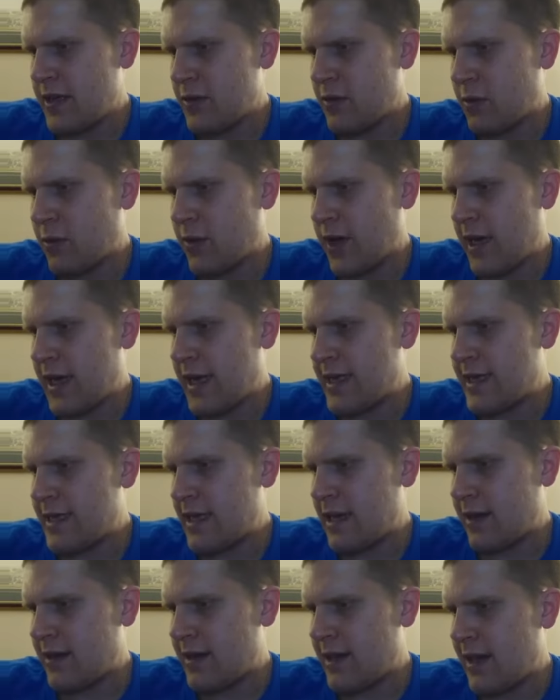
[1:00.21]
wine of
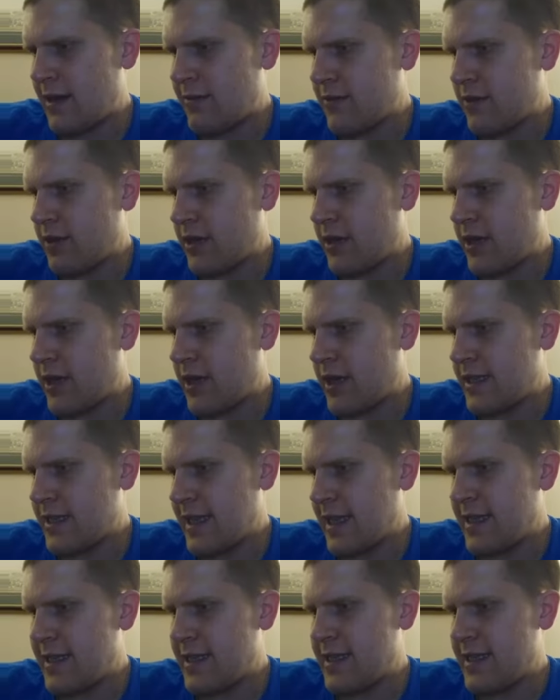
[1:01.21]
South Africa, as
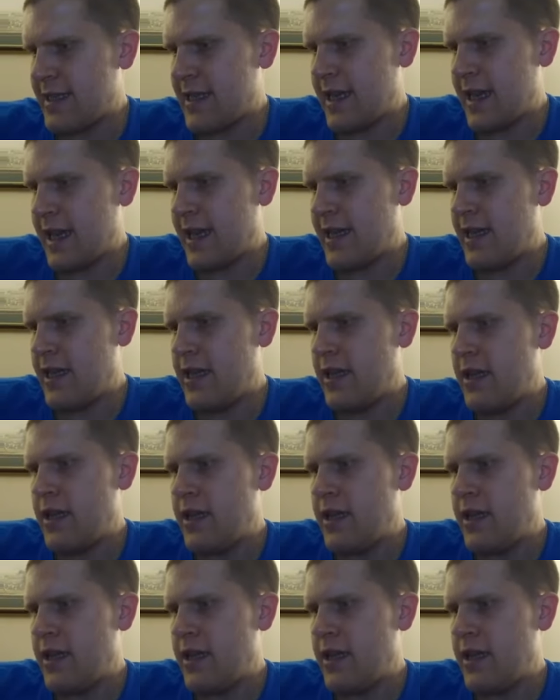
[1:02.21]
I said.